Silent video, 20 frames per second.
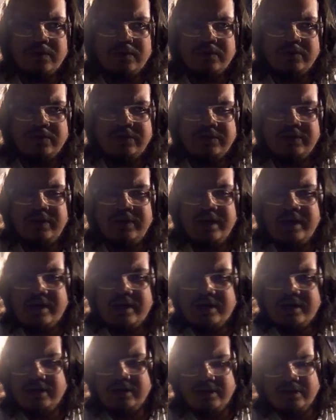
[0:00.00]
did
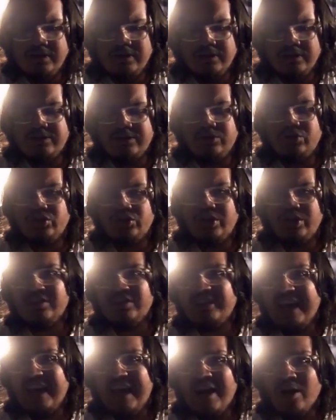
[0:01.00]
they get shut
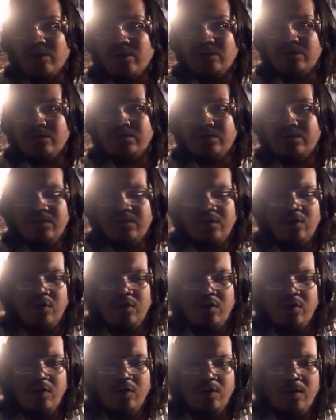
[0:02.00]
down?
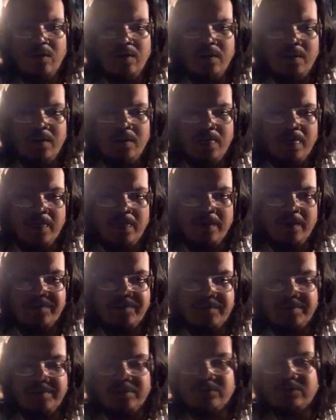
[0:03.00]
If
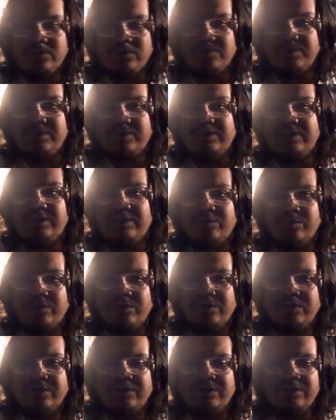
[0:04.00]
they're supposed to be secret,
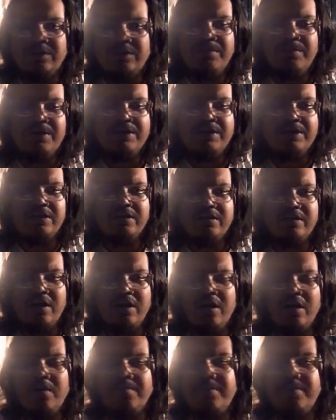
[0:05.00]
did somebody
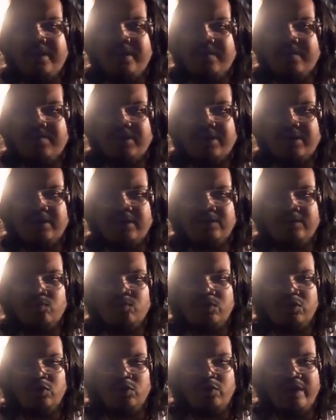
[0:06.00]
come in? Because
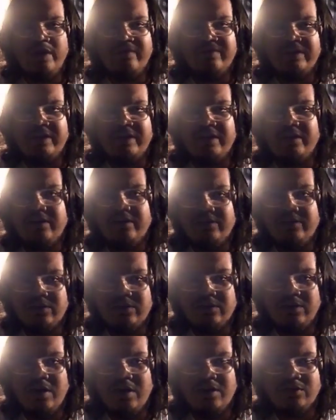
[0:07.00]
we do have a character
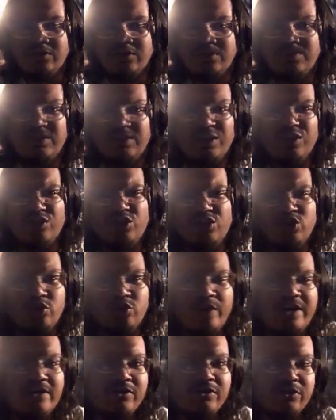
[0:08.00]
who calls himself
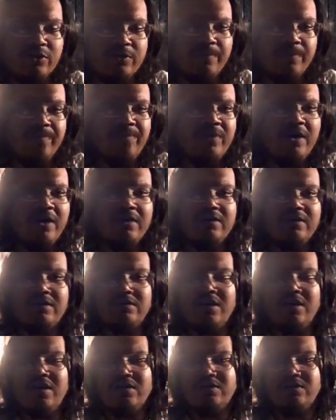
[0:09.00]
Stranger that
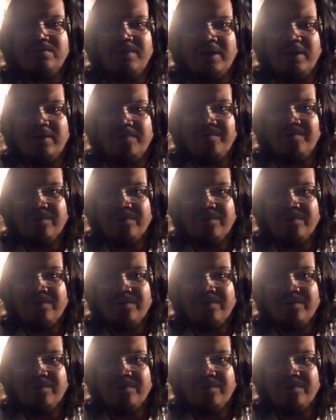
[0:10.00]
talks about